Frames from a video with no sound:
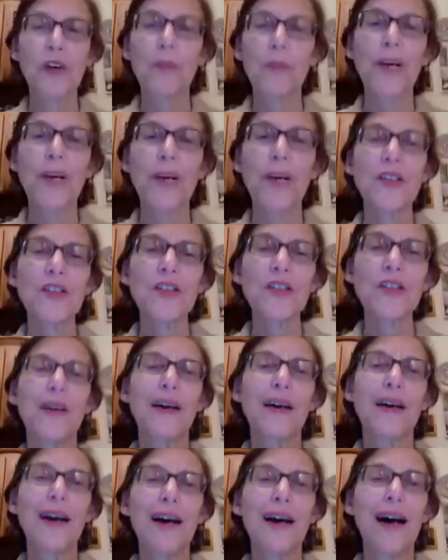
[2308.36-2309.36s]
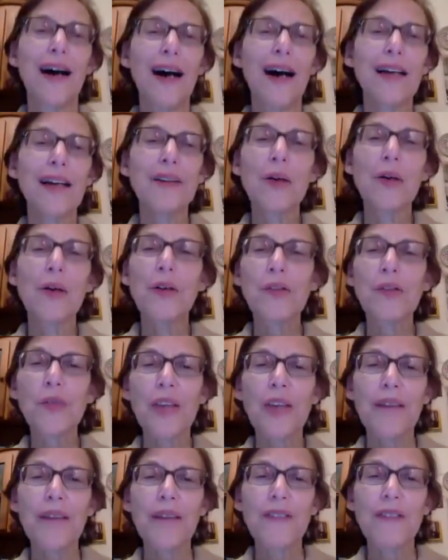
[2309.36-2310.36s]
much. I noticed we
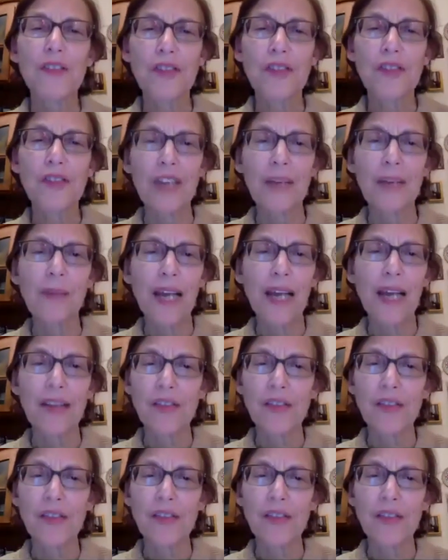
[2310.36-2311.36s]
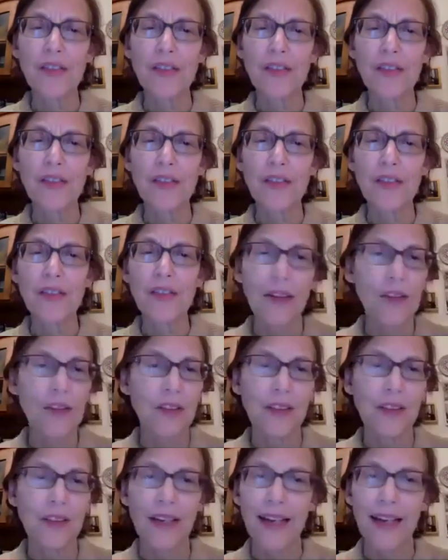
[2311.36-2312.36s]
have the same last name, although mine is a
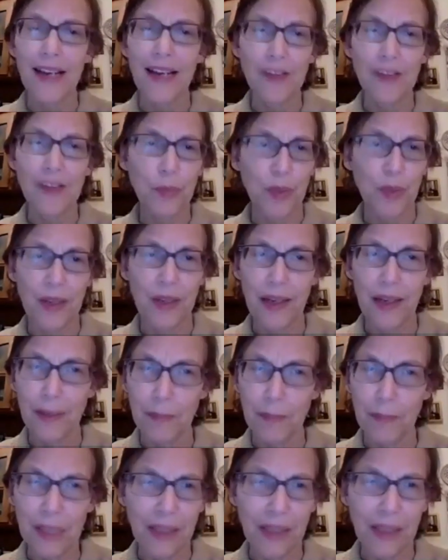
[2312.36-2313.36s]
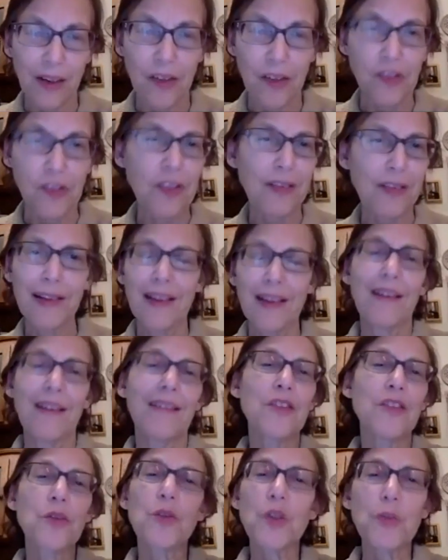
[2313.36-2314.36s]
diaspora name because
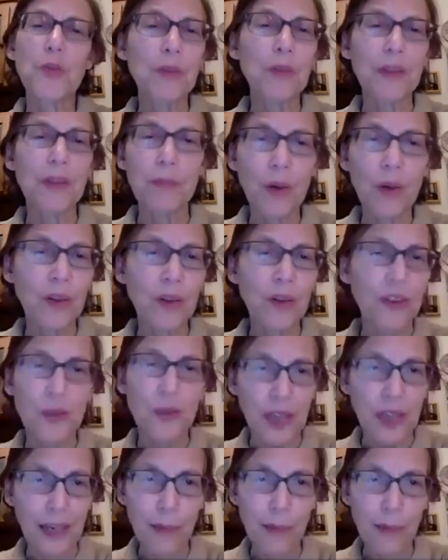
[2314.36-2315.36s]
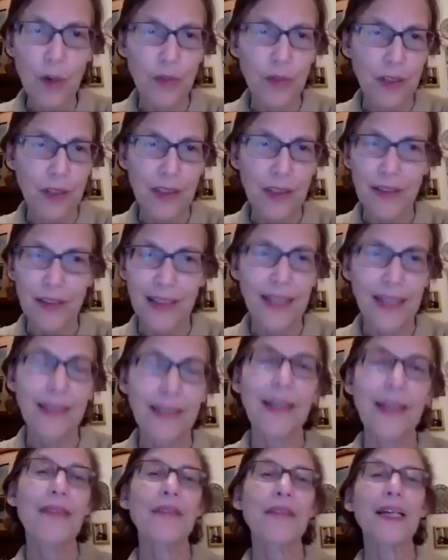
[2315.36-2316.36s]
the Jewish people in Poland who came over here, they
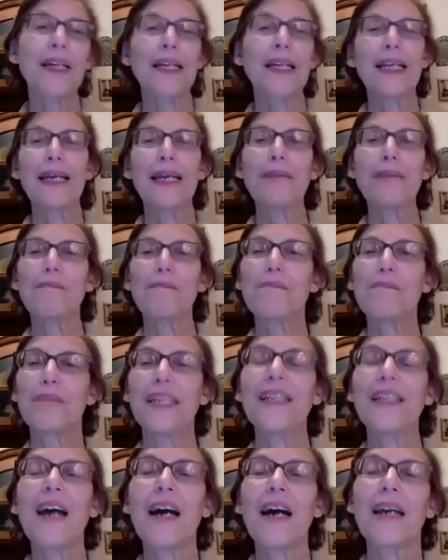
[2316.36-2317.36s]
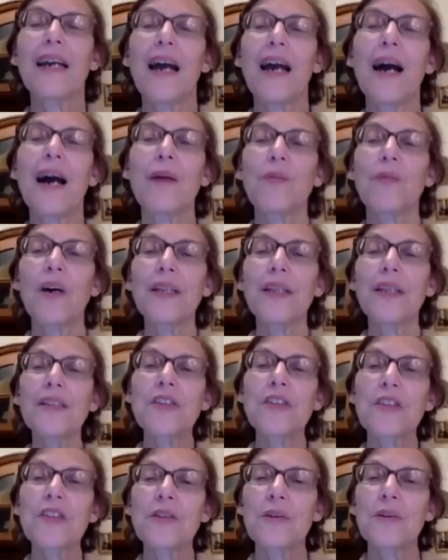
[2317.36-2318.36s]
didn't have that name. But I
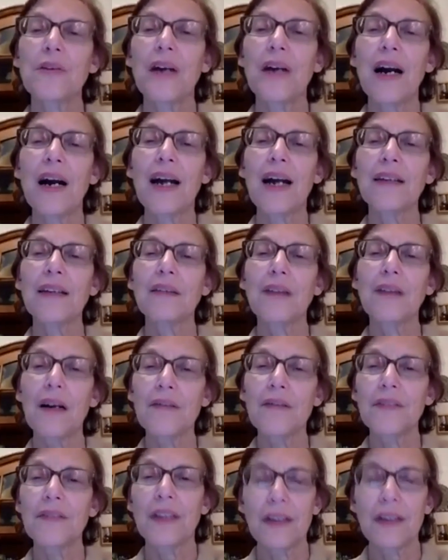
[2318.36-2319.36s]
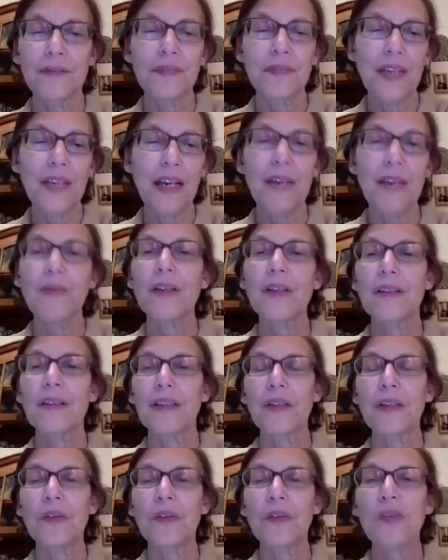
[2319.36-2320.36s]
loved
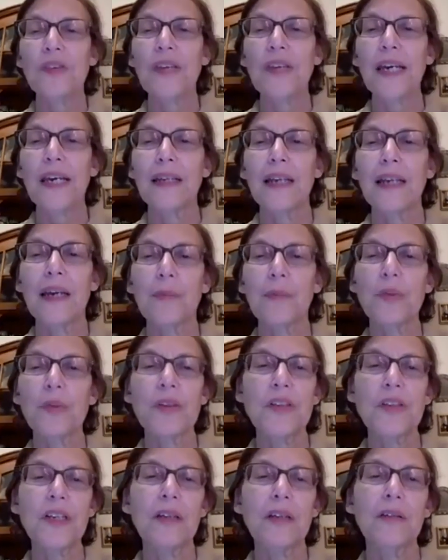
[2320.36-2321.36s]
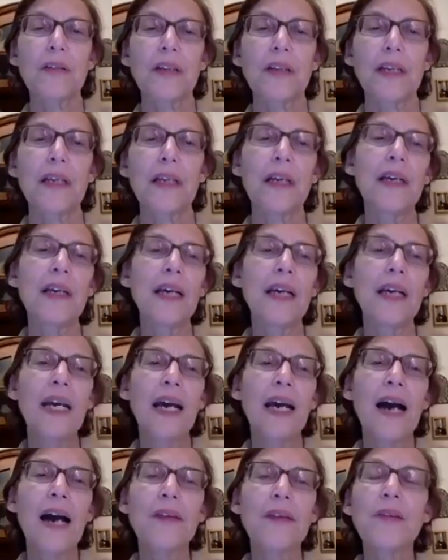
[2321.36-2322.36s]
everything you said, and particularly,
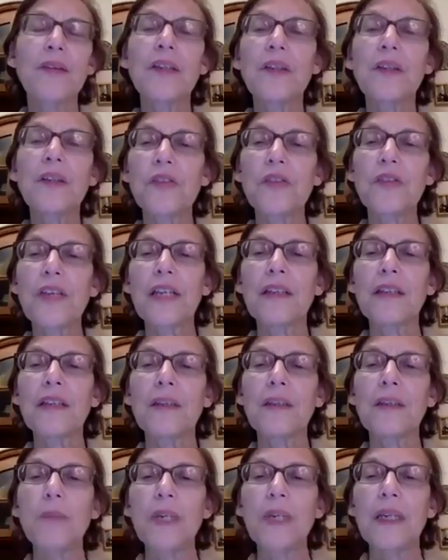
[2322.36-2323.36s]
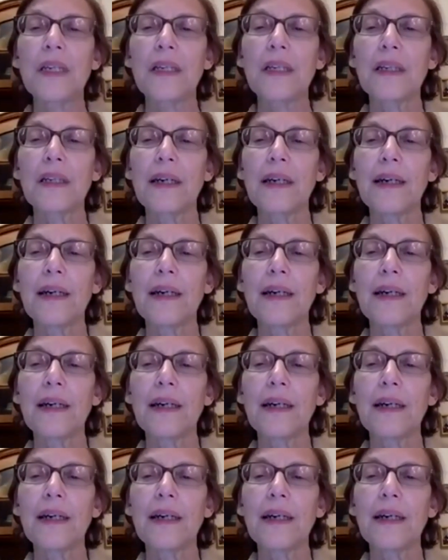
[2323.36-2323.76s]
I think you said in the beginning,